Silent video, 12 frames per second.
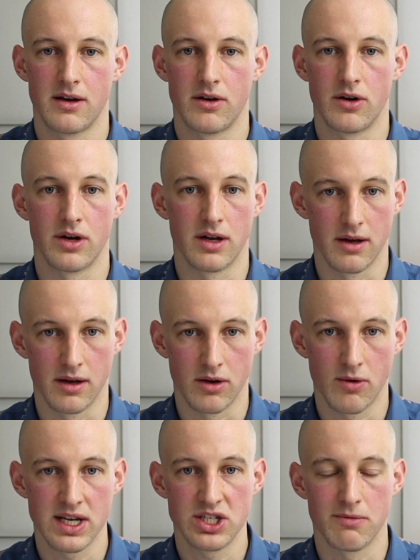on a
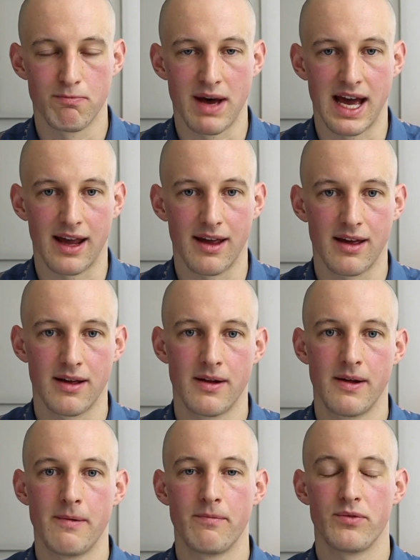question bank,
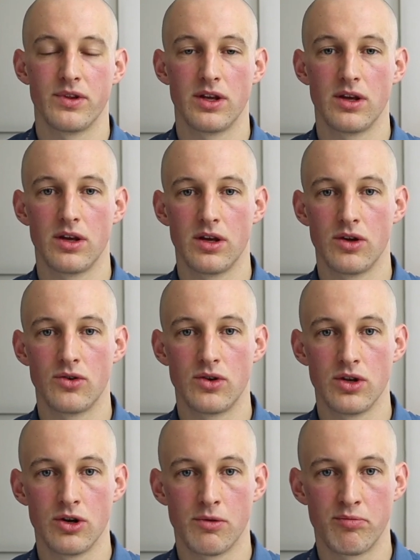
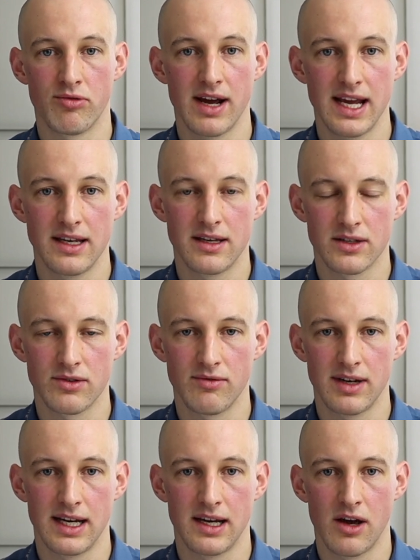your brain doesn't
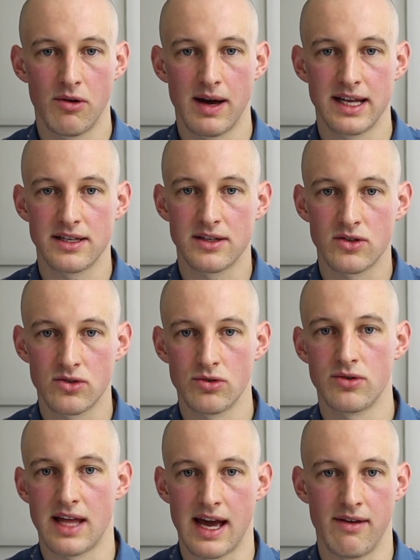really know where to
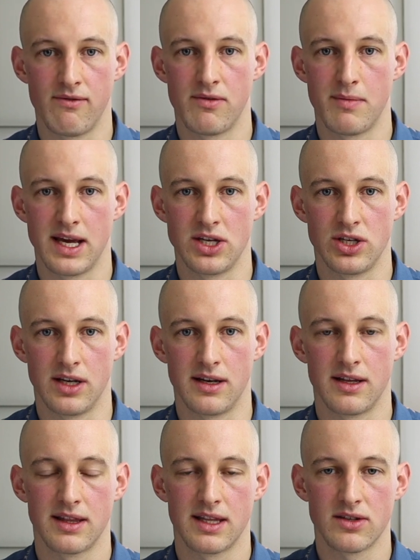store that information.
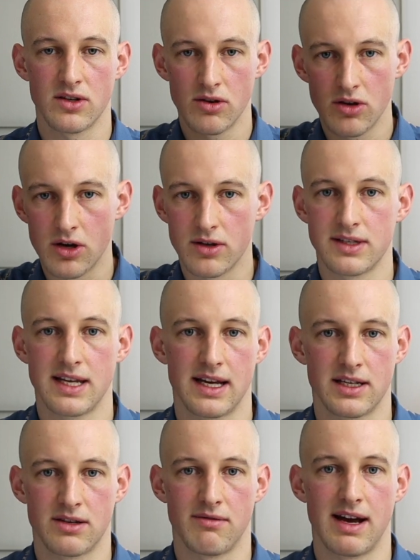There's no
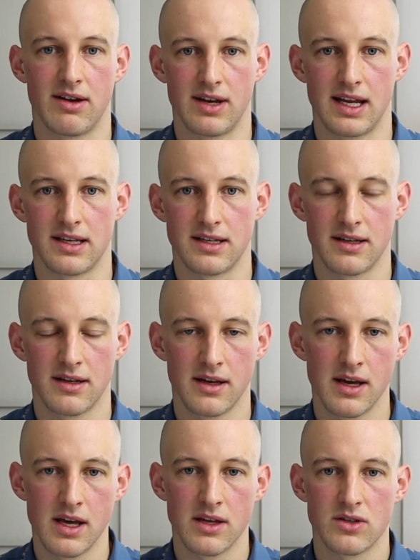context around it.
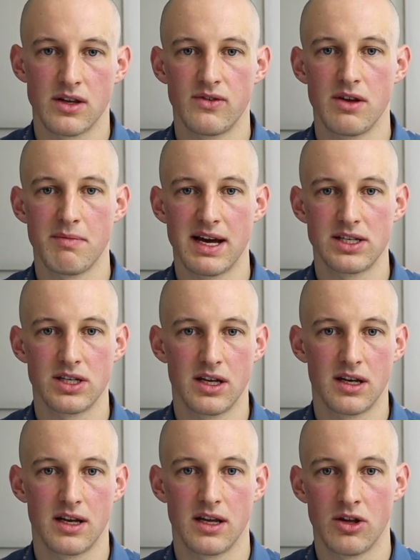So if you
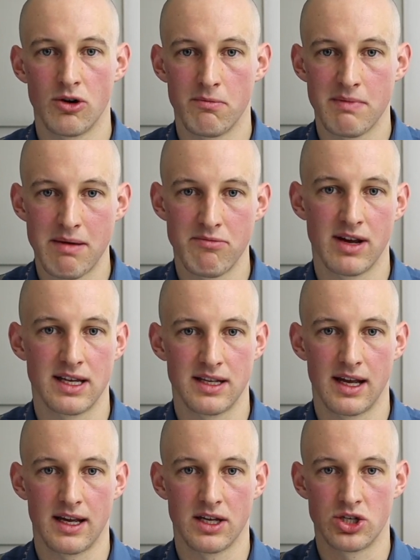imagine your memory is
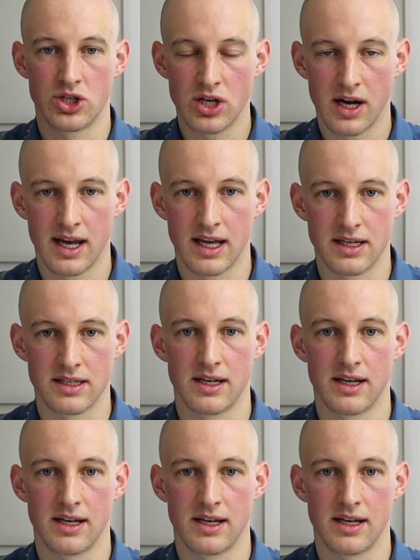like a giant